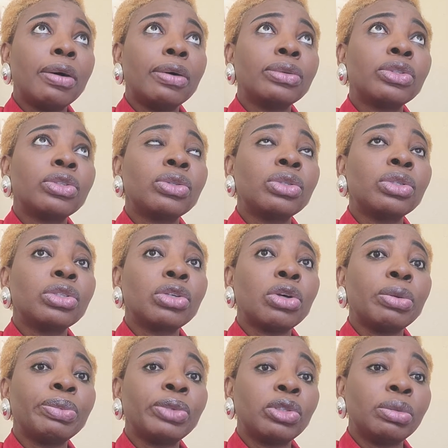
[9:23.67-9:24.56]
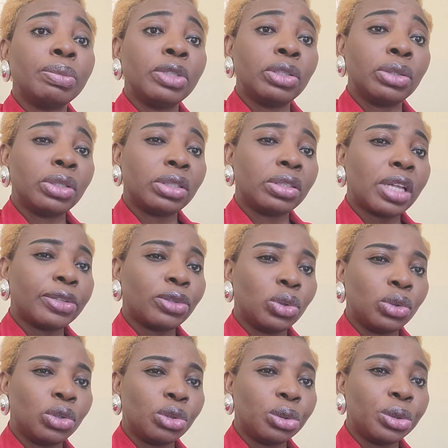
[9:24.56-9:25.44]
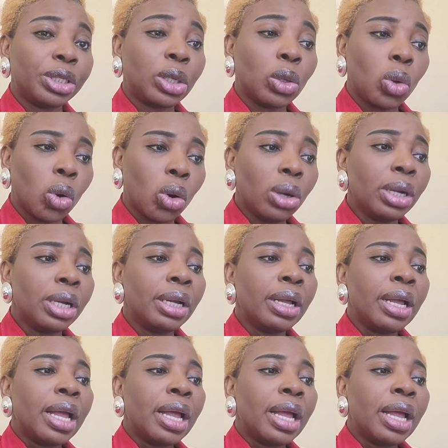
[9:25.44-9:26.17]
suits up to the statutory law.